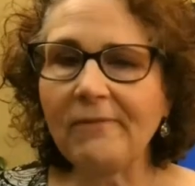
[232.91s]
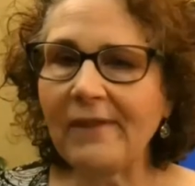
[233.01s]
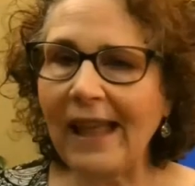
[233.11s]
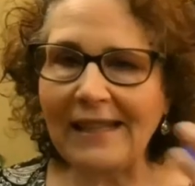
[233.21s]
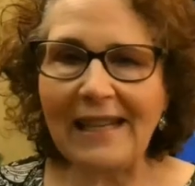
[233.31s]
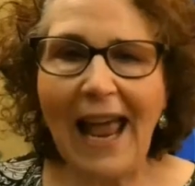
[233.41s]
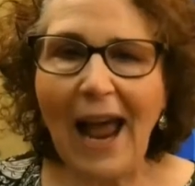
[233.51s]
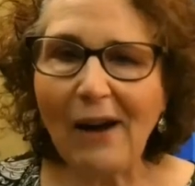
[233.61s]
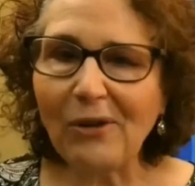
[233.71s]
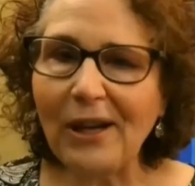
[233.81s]
That's an
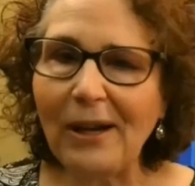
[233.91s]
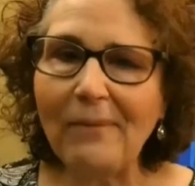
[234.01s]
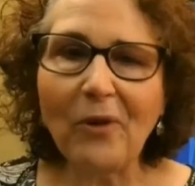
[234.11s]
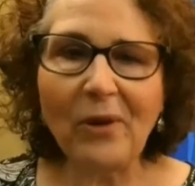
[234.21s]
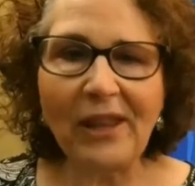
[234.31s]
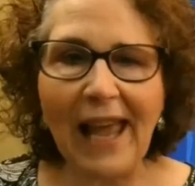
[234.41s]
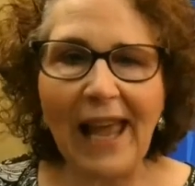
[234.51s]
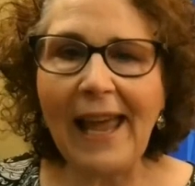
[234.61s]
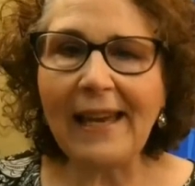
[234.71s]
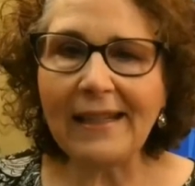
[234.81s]
acronym for the
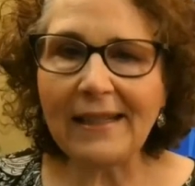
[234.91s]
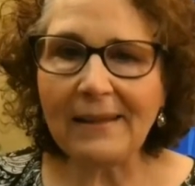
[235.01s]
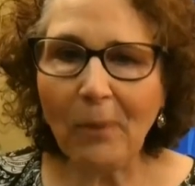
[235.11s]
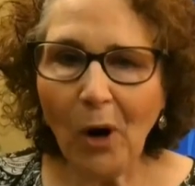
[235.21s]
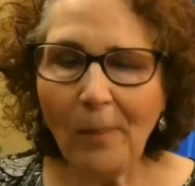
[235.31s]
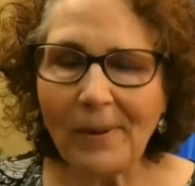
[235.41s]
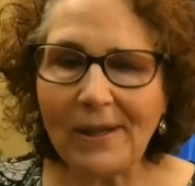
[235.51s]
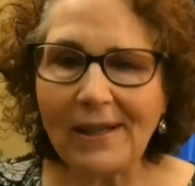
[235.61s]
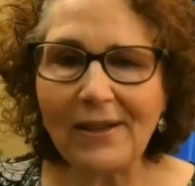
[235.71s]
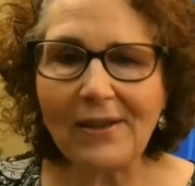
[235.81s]
8
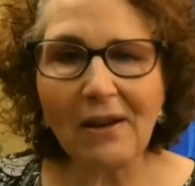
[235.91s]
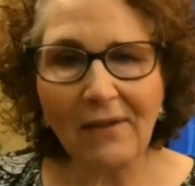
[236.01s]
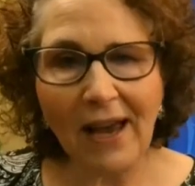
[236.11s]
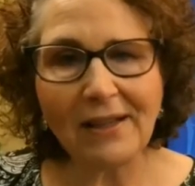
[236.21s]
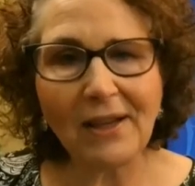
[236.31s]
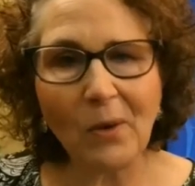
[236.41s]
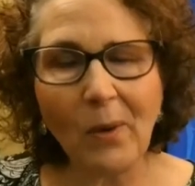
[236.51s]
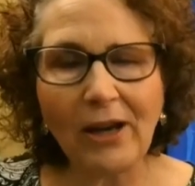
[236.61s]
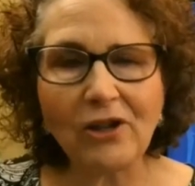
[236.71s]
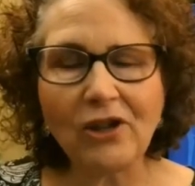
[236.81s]
purposes of asking
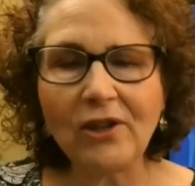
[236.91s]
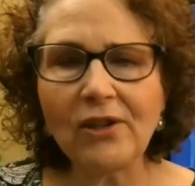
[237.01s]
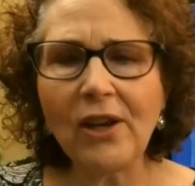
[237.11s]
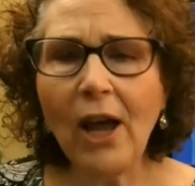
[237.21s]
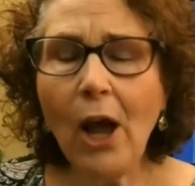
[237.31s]
questions.